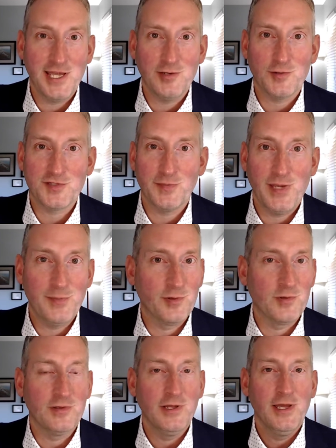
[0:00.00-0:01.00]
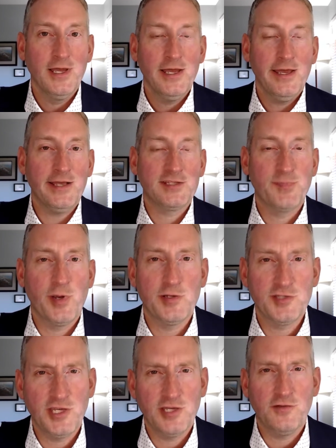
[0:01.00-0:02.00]
Lots of people
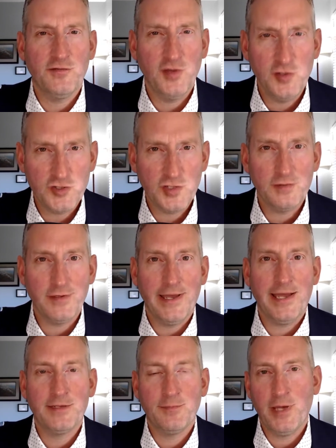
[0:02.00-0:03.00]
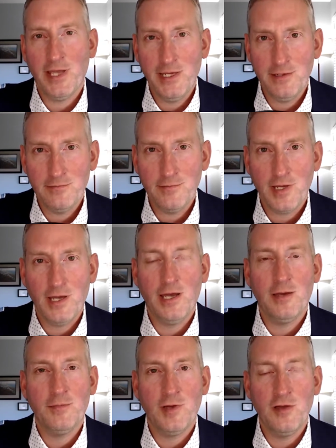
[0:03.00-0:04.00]
experiencing confusion and pain
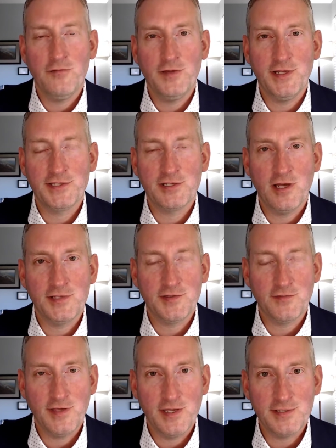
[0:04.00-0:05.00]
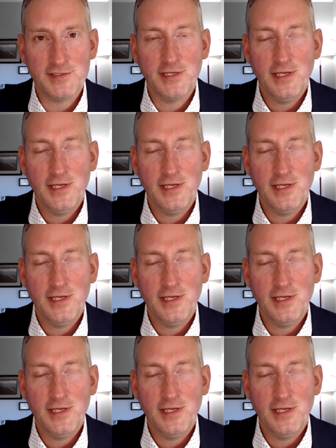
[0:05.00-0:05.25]
over these kinds of things.